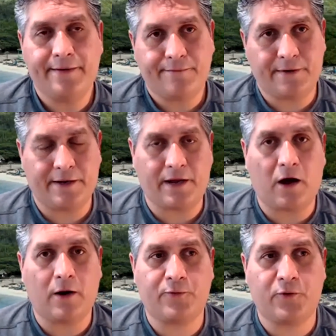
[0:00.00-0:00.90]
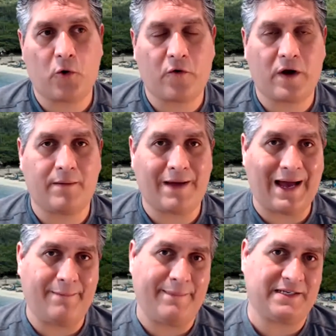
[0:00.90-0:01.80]
In our program,
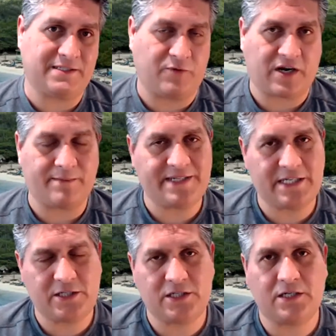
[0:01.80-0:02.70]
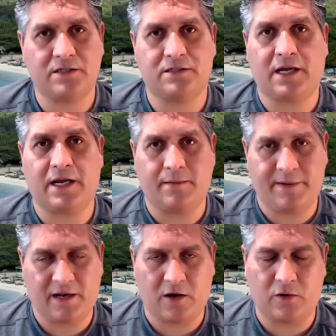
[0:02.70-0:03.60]
I make some recommendations, again,
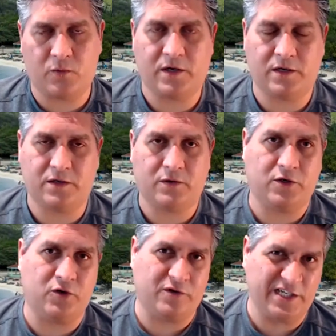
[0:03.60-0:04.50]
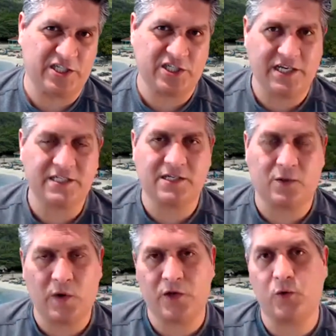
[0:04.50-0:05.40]
depending on what your niche is and
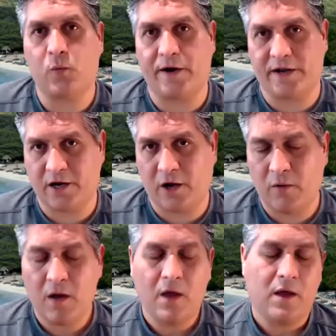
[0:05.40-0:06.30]
where you want to go.